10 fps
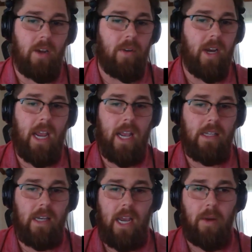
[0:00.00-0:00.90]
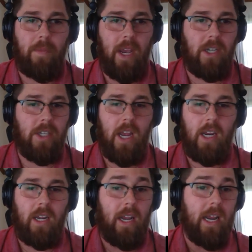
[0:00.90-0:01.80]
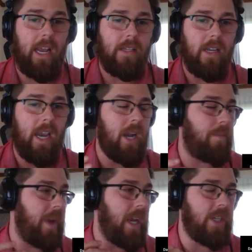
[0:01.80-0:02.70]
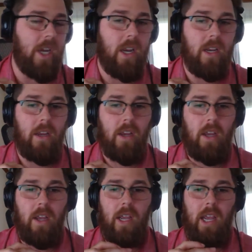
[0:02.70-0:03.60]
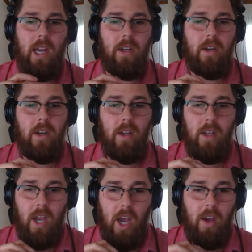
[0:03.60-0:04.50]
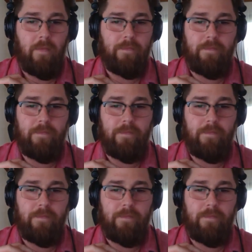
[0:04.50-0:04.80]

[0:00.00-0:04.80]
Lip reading: Enrique hasn't gotten a paycheck. Nick hasn't gotten a paycheck in a